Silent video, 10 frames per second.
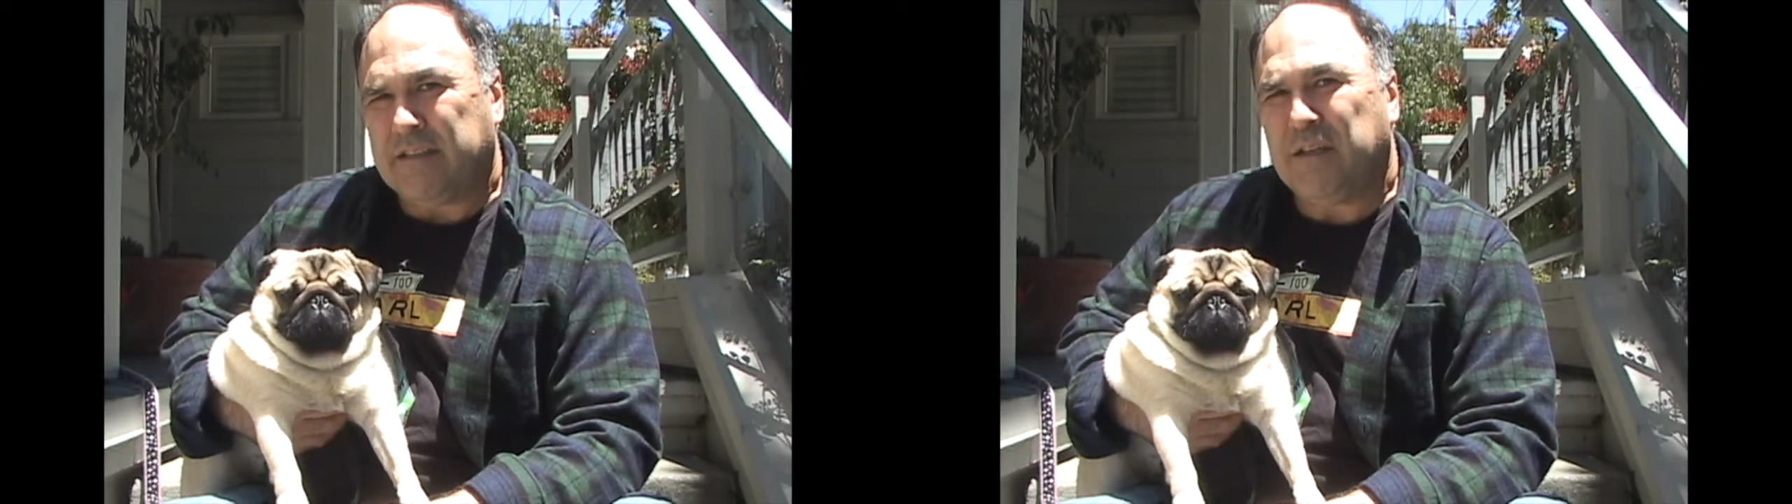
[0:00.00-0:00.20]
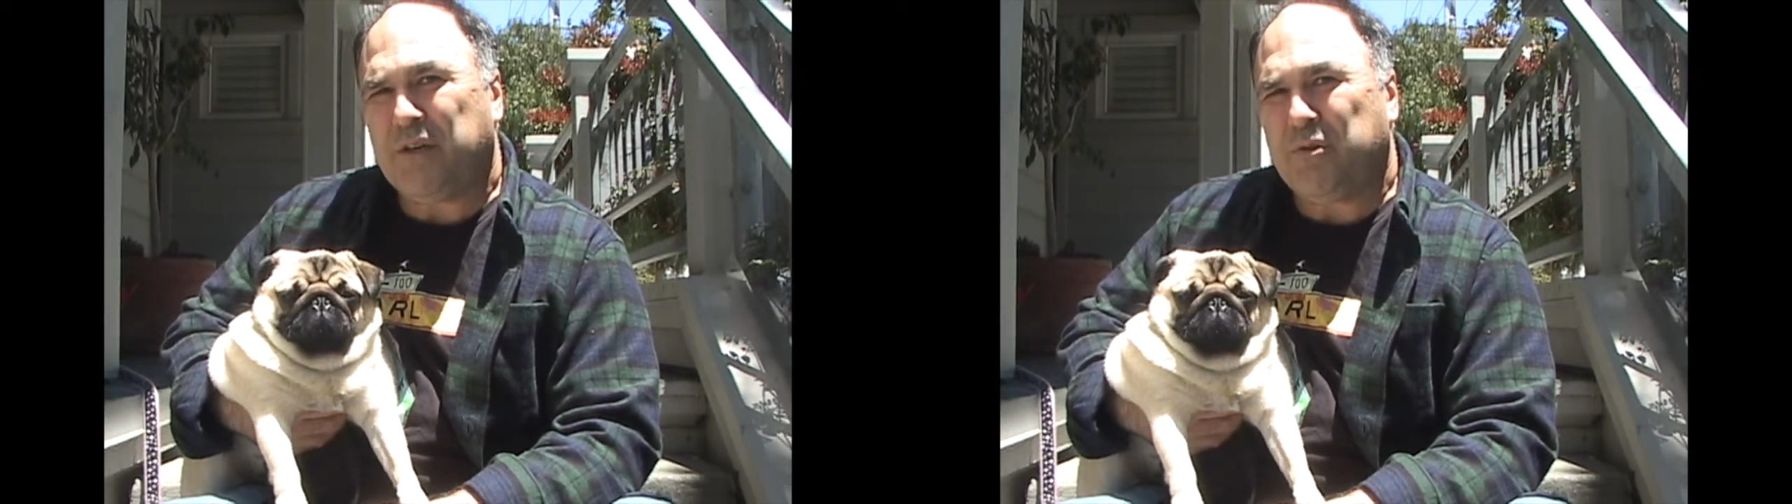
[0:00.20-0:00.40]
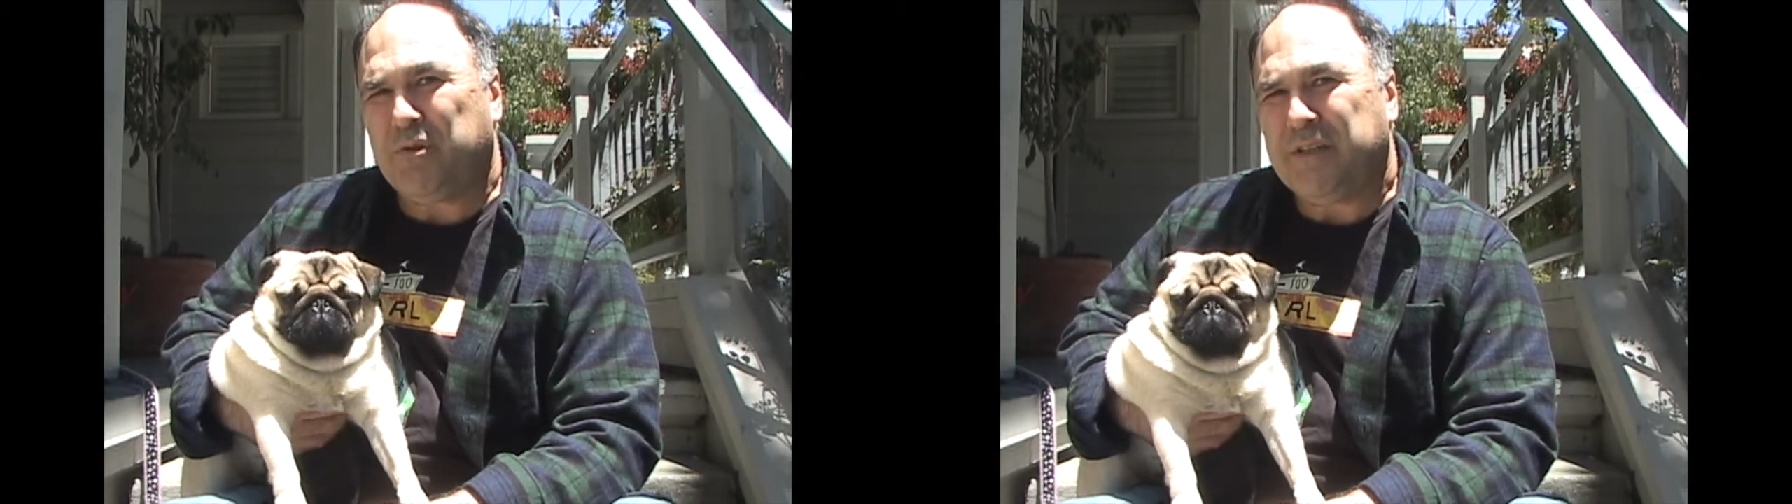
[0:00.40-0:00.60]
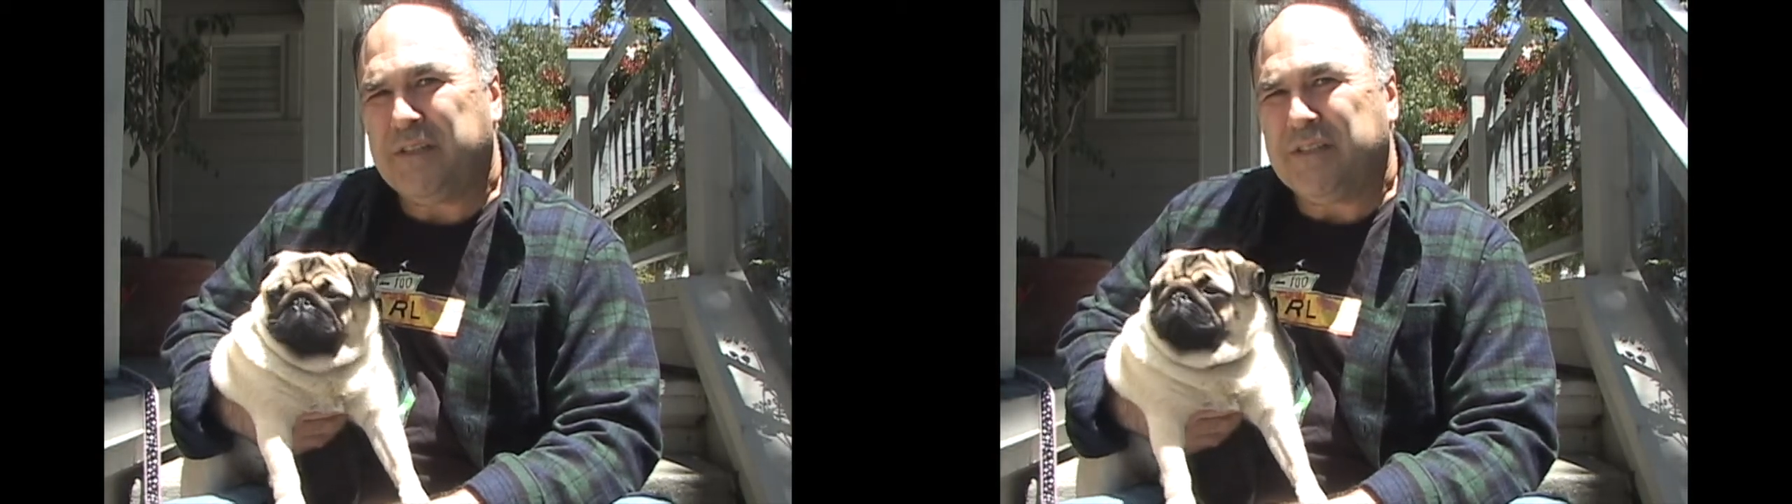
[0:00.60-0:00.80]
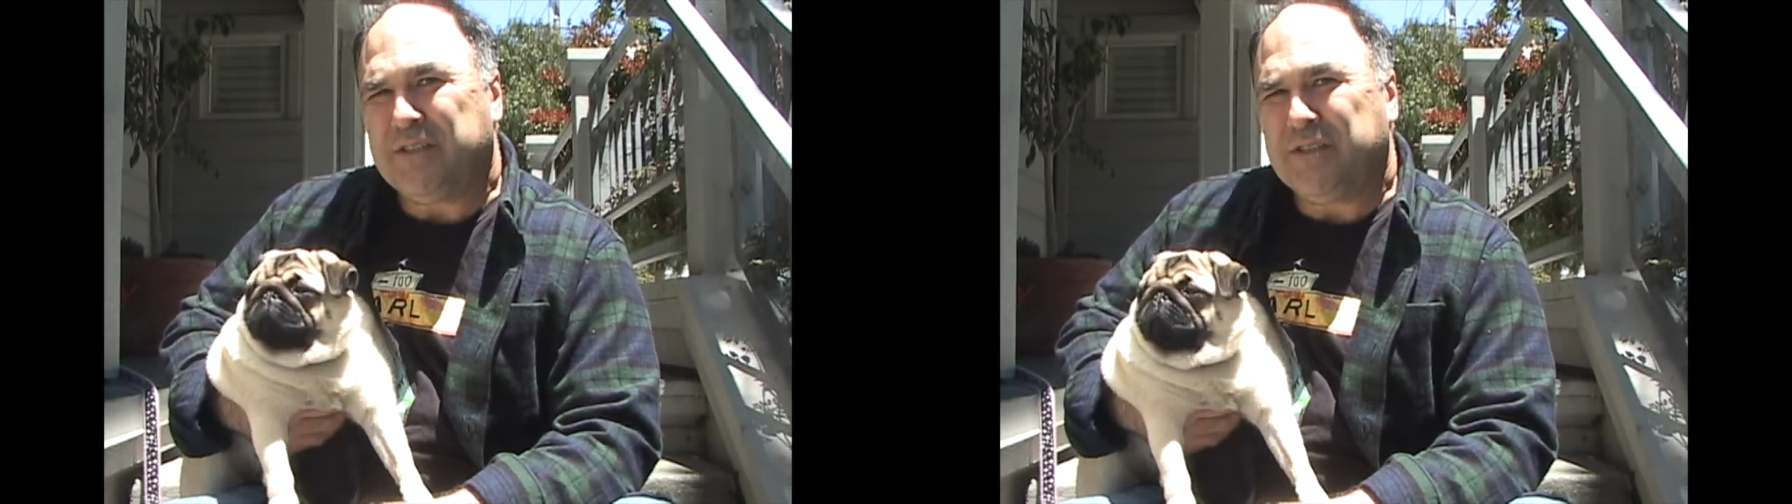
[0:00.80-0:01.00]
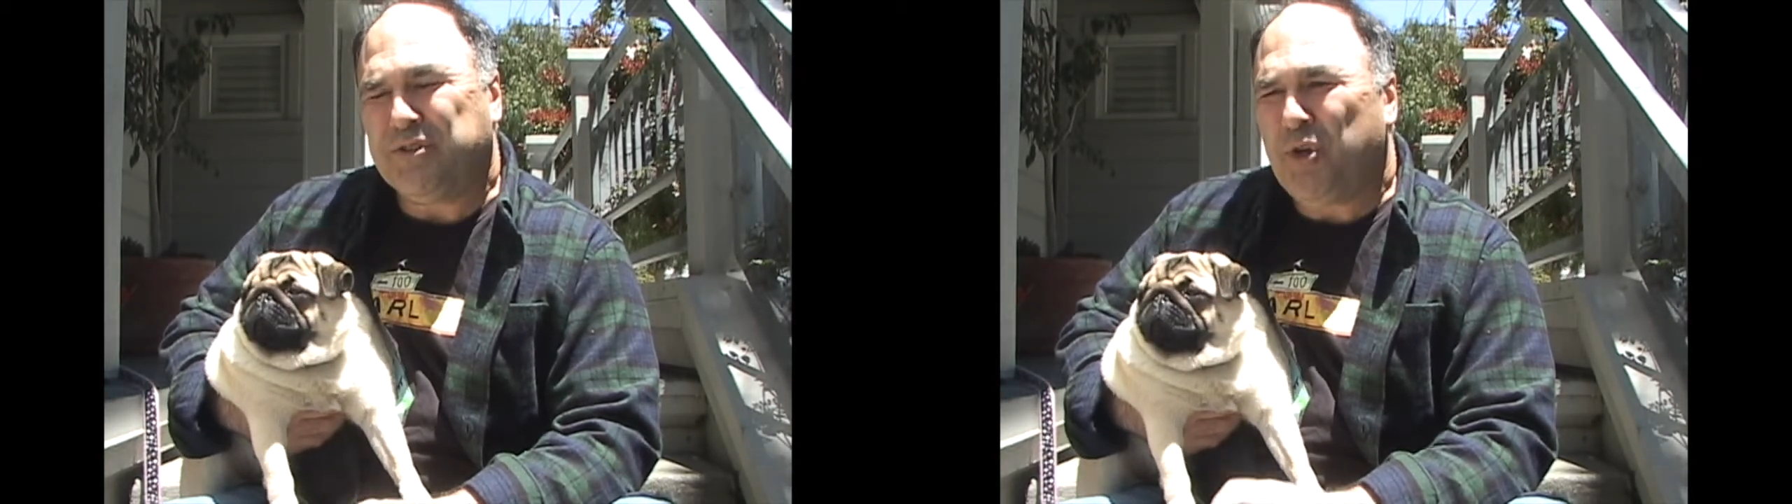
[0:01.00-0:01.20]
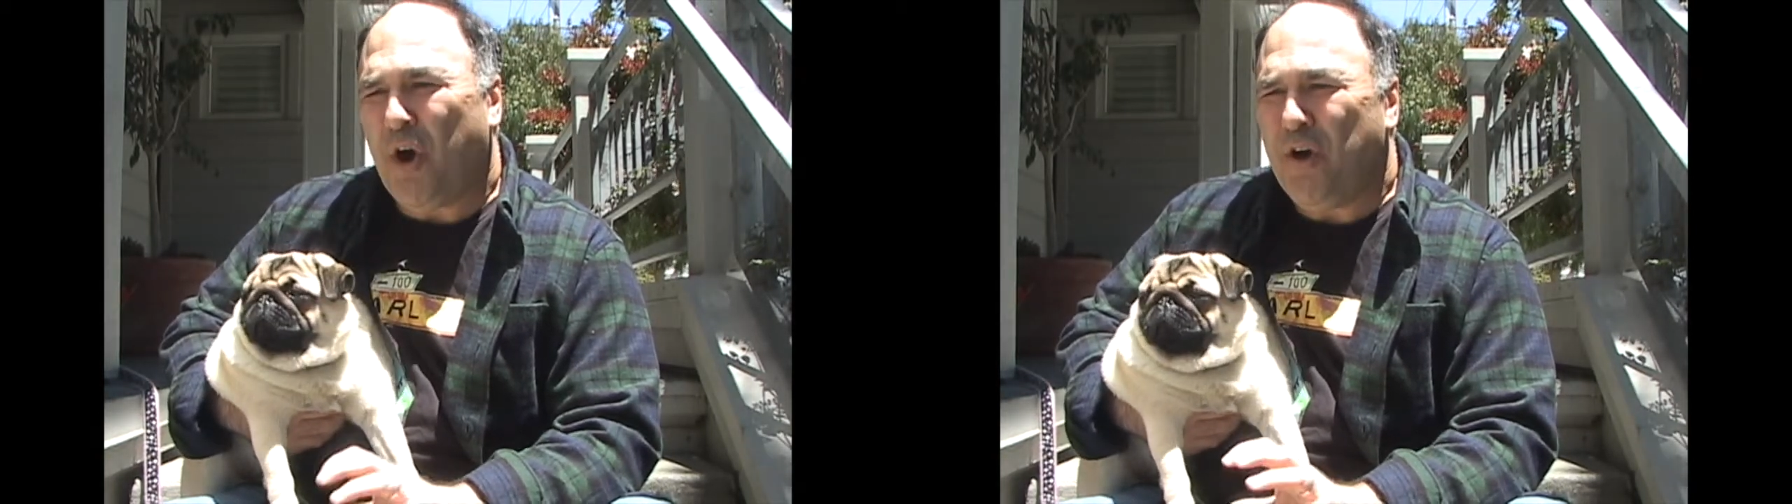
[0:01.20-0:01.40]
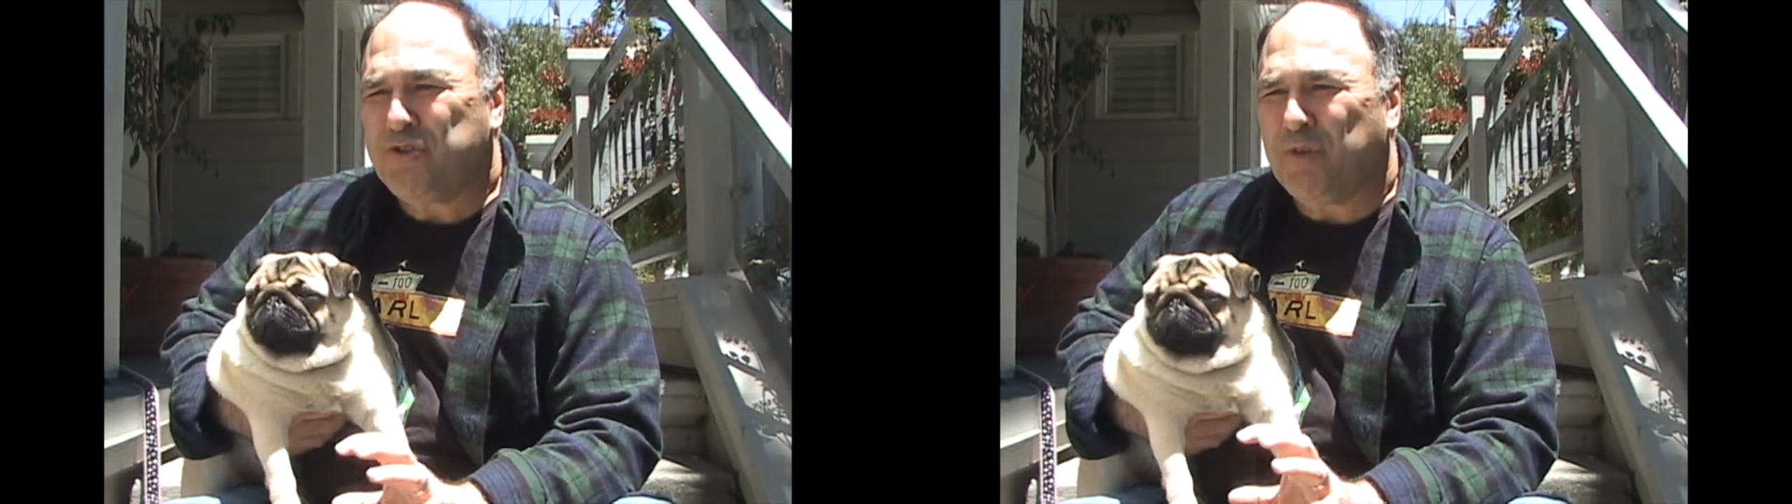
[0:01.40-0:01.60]
No,
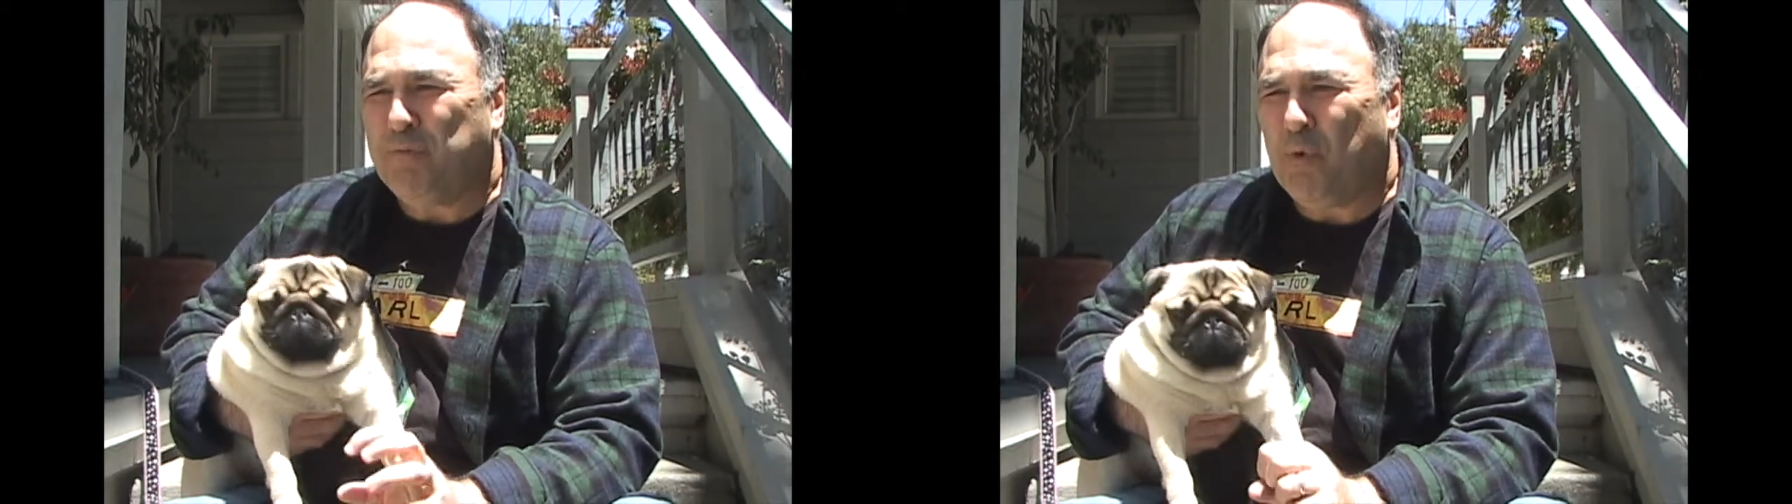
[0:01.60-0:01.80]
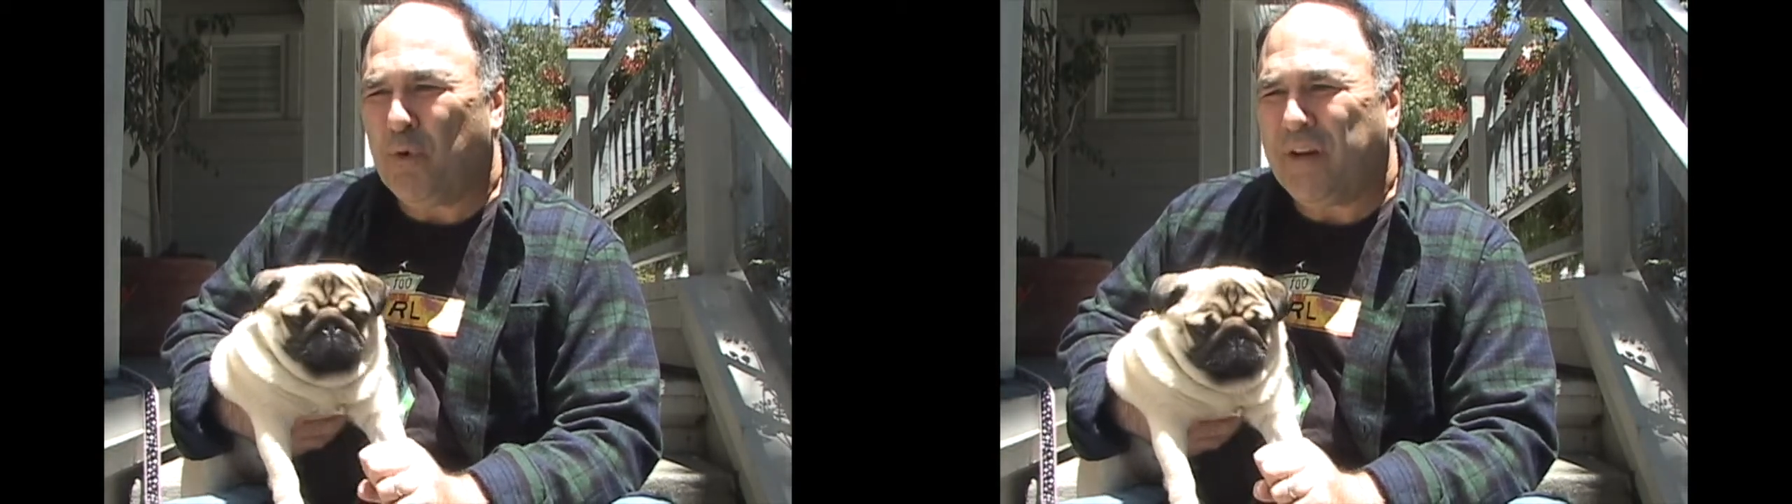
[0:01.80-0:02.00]
dogs are more